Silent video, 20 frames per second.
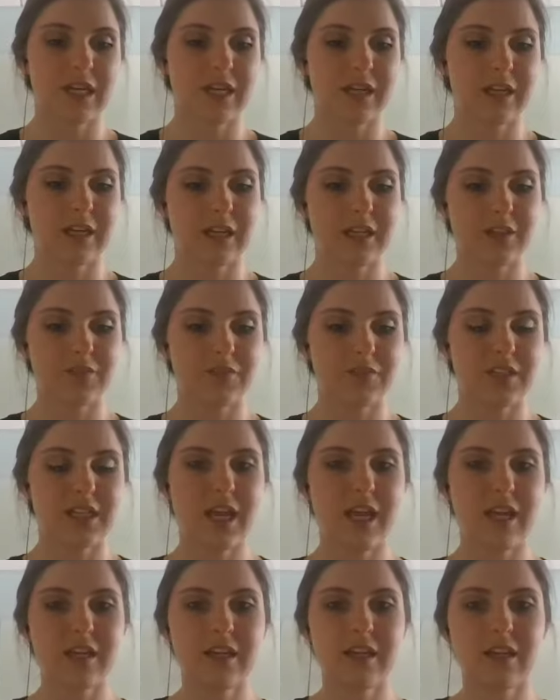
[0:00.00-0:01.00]
kind of
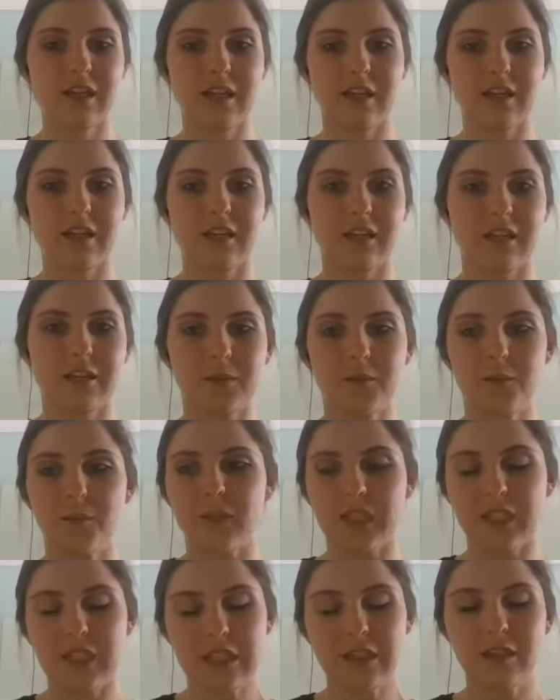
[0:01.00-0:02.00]
taking
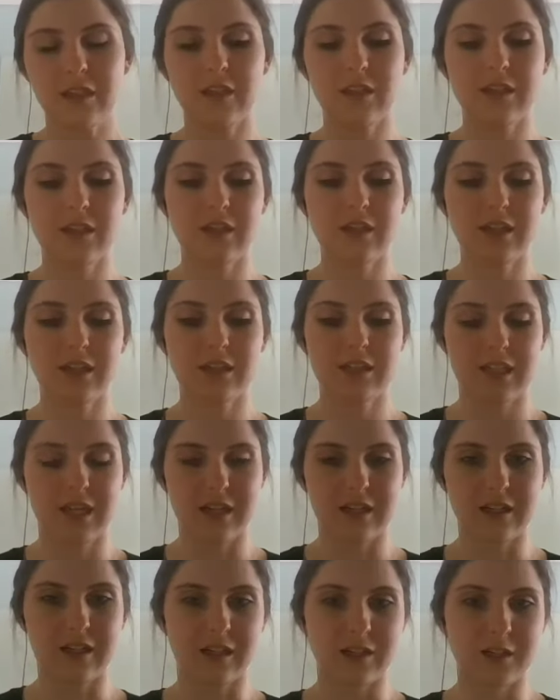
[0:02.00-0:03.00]
key
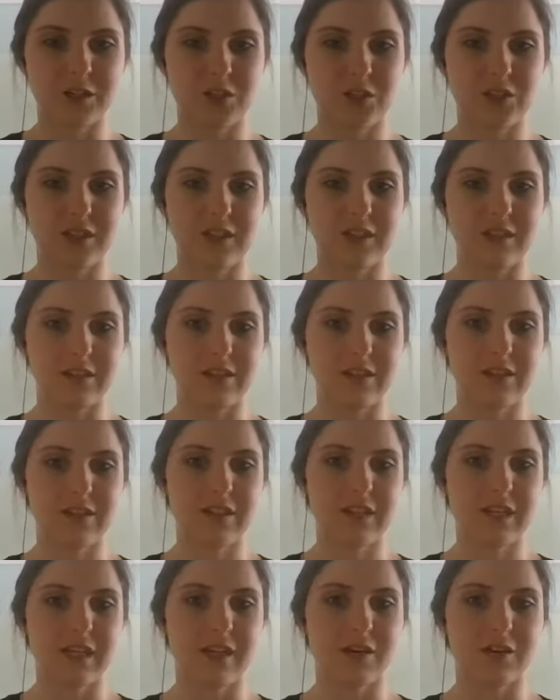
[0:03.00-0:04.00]
technologies
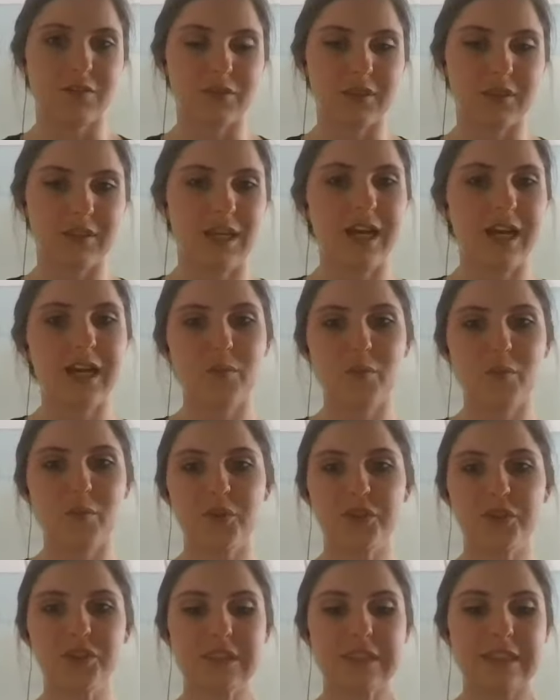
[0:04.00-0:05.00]
that are
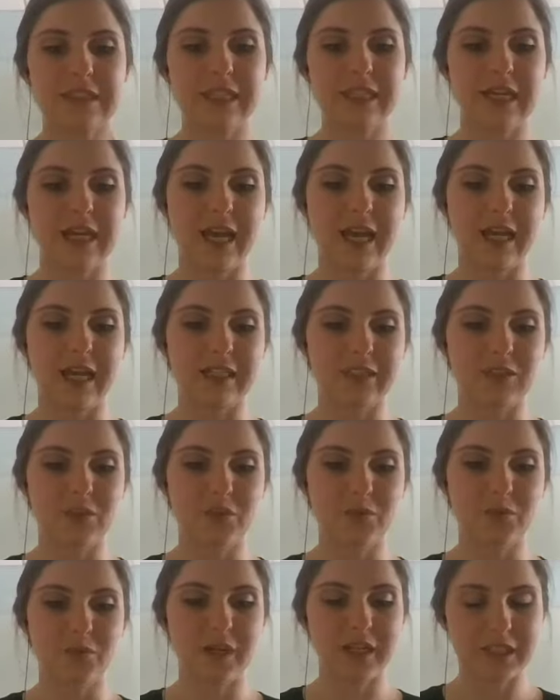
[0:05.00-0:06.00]
reliable and
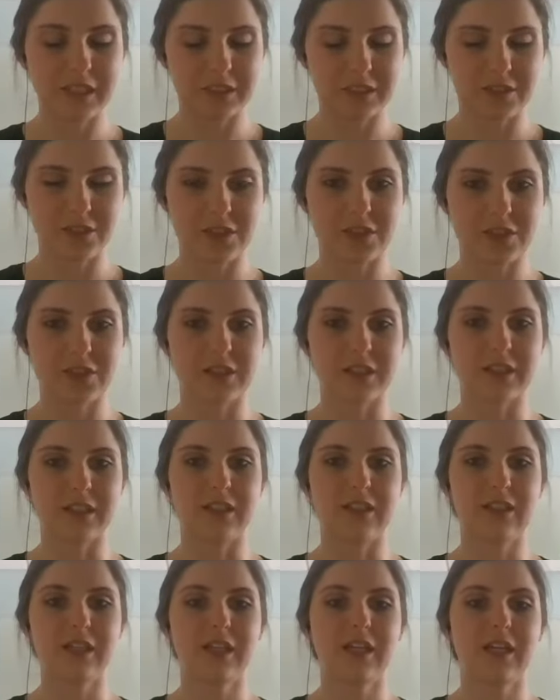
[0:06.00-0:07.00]
well
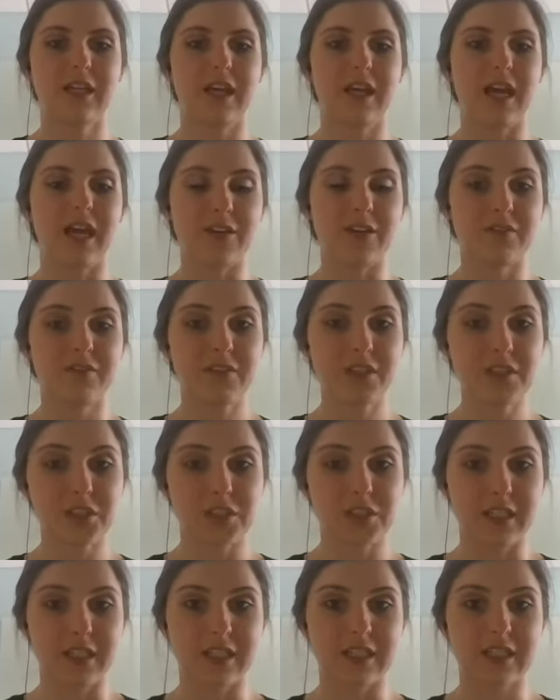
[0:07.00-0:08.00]
understood and
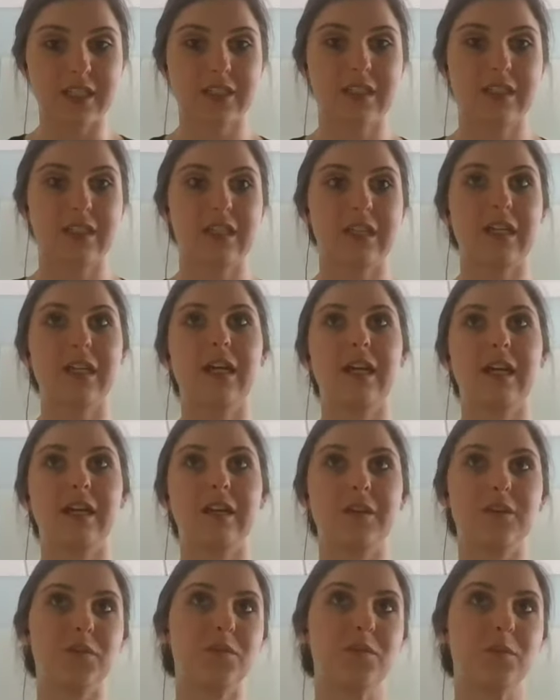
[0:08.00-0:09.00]
efficient
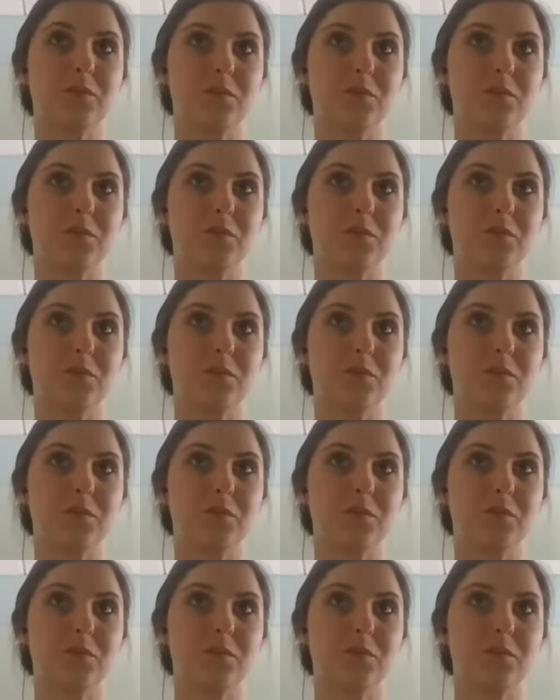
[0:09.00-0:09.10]
and